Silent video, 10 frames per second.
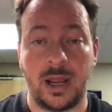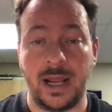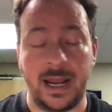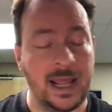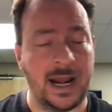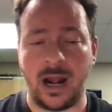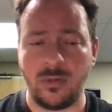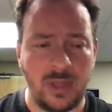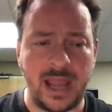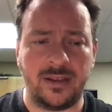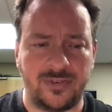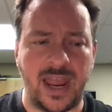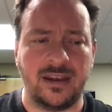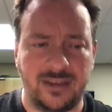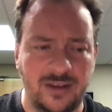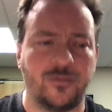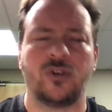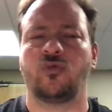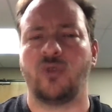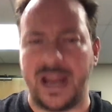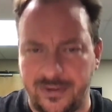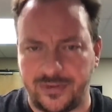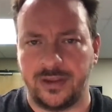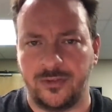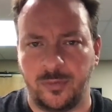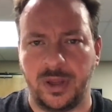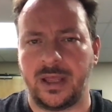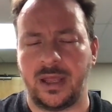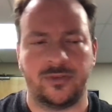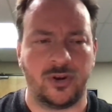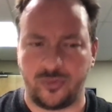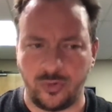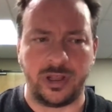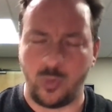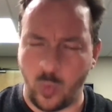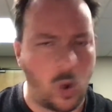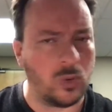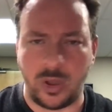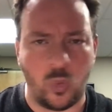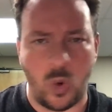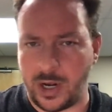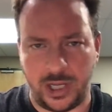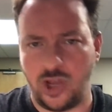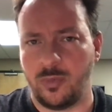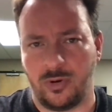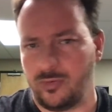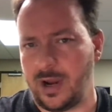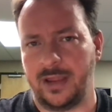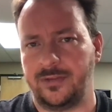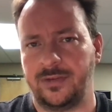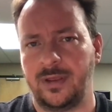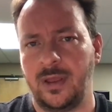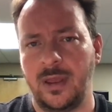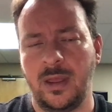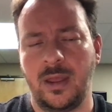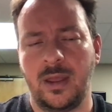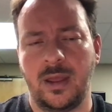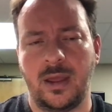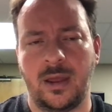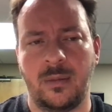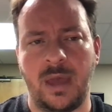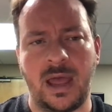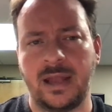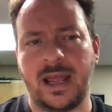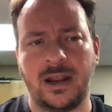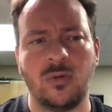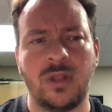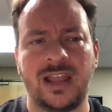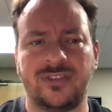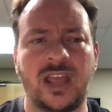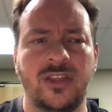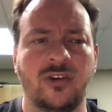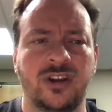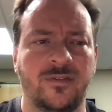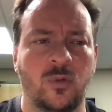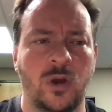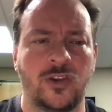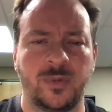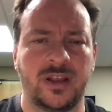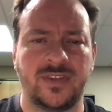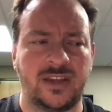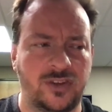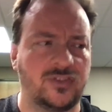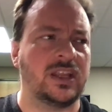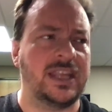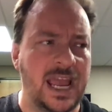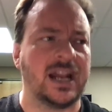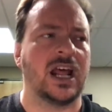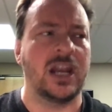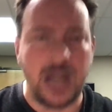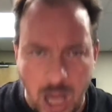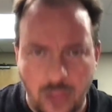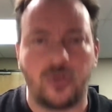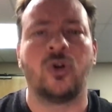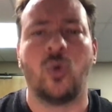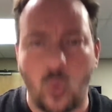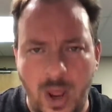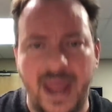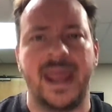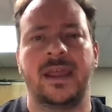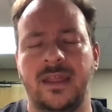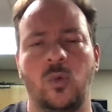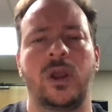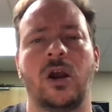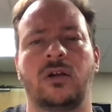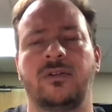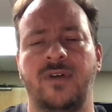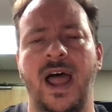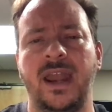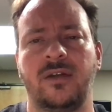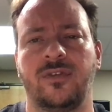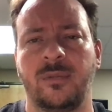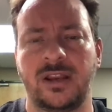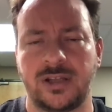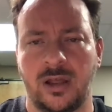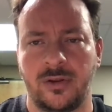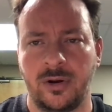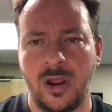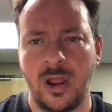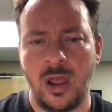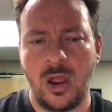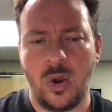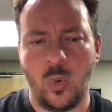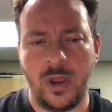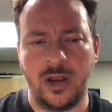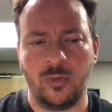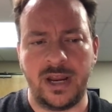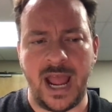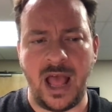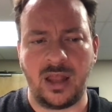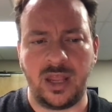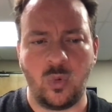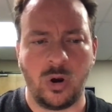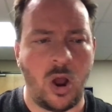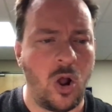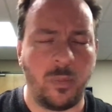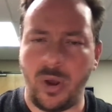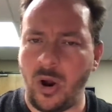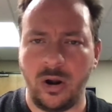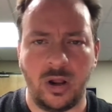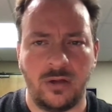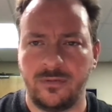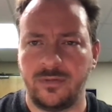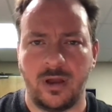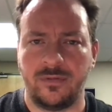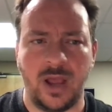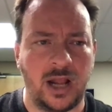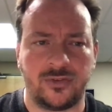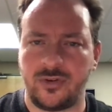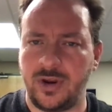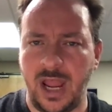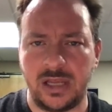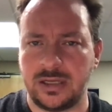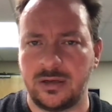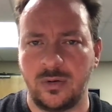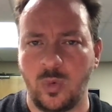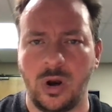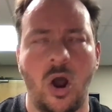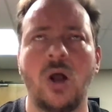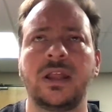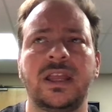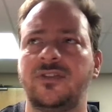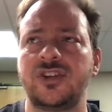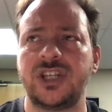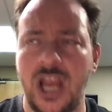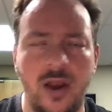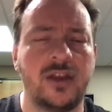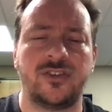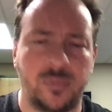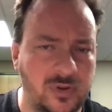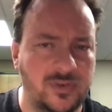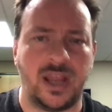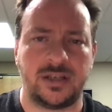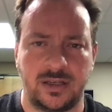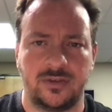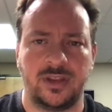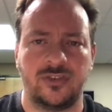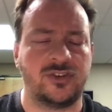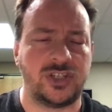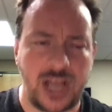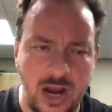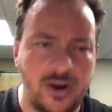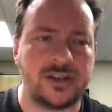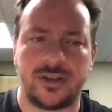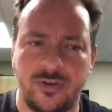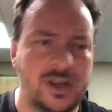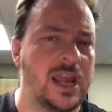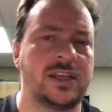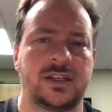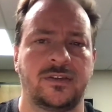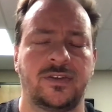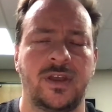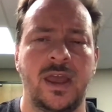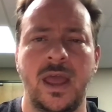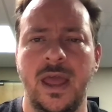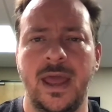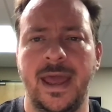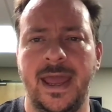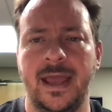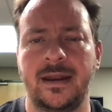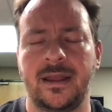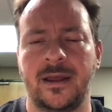And I don't like saying different races because there's really only one human race. I don't like saying there are different ones because that's just yet another way that we are divided from each other, when in reality we're all part of God's creation. We're all His cherished possessions, His cherished creations, and